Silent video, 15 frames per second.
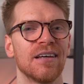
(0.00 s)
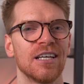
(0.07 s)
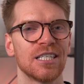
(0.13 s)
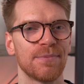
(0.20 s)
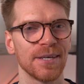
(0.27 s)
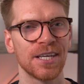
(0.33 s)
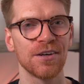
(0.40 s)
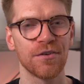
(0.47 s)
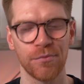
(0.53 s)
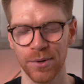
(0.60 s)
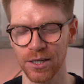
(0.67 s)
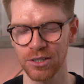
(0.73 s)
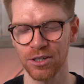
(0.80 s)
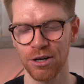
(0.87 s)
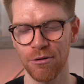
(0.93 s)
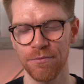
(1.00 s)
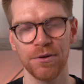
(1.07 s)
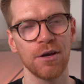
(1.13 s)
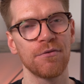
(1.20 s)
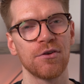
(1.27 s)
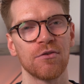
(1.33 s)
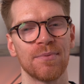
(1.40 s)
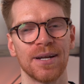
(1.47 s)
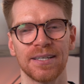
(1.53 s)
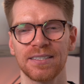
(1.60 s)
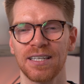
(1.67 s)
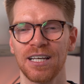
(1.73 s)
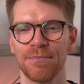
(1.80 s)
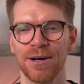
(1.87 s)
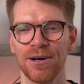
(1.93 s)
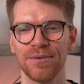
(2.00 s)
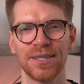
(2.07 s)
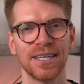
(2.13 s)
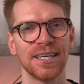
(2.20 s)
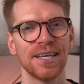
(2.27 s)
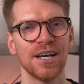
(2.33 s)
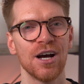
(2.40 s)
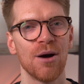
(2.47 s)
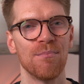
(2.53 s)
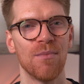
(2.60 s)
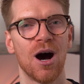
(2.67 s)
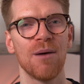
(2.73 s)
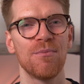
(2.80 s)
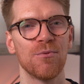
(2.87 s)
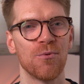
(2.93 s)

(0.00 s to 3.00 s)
Speaking of which, I know a few of you have been asking about the marble